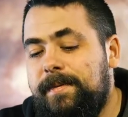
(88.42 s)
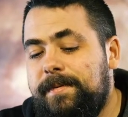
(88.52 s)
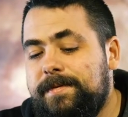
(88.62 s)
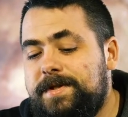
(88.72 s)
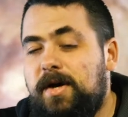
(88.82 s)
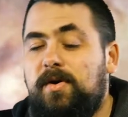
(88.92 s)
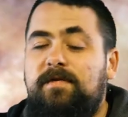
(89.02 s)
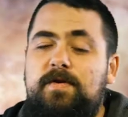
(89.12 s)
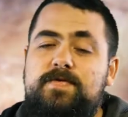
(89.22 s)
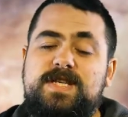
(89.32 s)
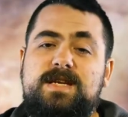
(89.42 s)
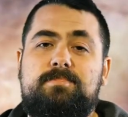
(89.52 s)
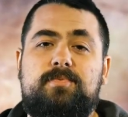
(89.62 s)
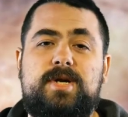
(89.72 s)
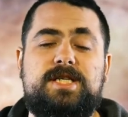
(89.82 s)
So, if you've seen
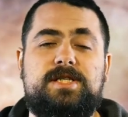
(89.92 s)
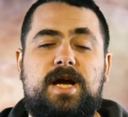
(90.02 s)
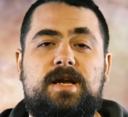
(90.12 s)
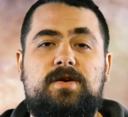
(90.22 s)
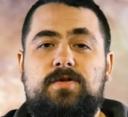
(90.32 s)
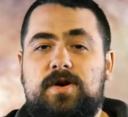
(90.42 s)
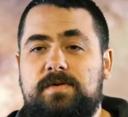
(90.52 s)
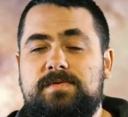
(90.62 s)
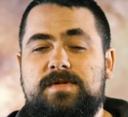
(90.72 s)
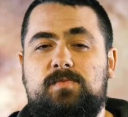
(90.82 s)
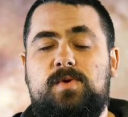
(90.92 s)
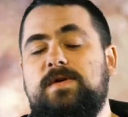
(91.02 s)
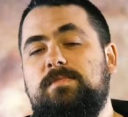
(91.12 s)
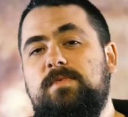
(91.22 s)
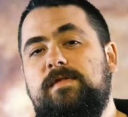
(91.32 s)
Breach and you thought it was the
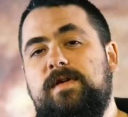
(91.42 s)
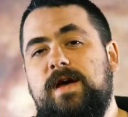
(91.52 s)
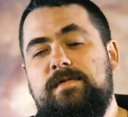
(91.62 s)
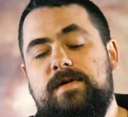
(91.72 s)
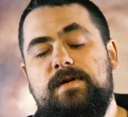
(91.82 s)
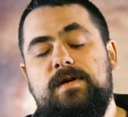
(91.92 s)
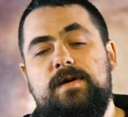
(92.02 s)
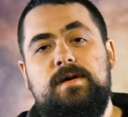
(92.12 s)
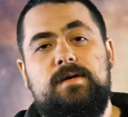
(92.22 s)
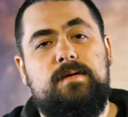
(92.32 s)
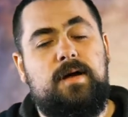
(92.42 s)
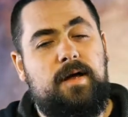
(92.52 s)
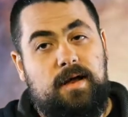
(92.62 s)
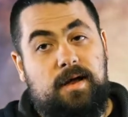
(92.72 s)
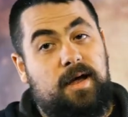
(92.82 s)
worst movie ever,
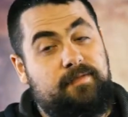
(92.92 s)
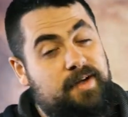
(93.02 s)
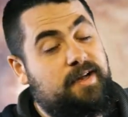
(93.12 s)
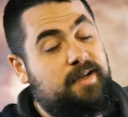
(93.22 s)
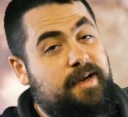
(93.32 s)
I've gotten a lot of